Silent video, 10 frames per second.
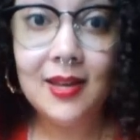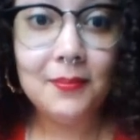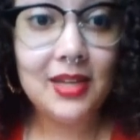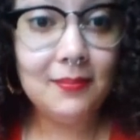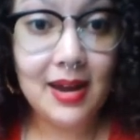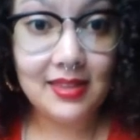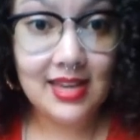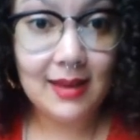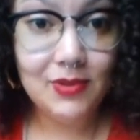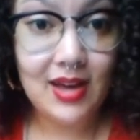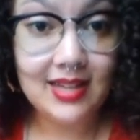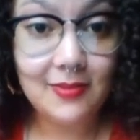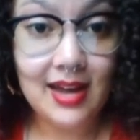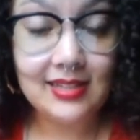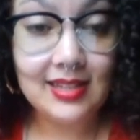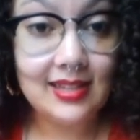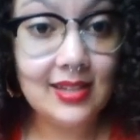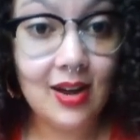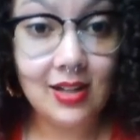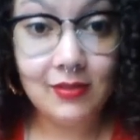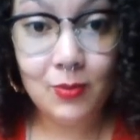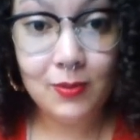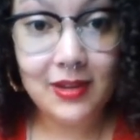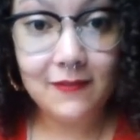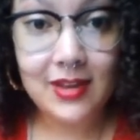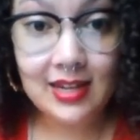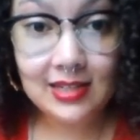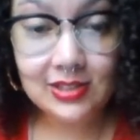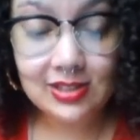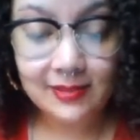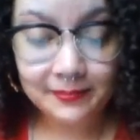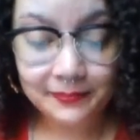but by the time you guys watch this, all of them will be finished.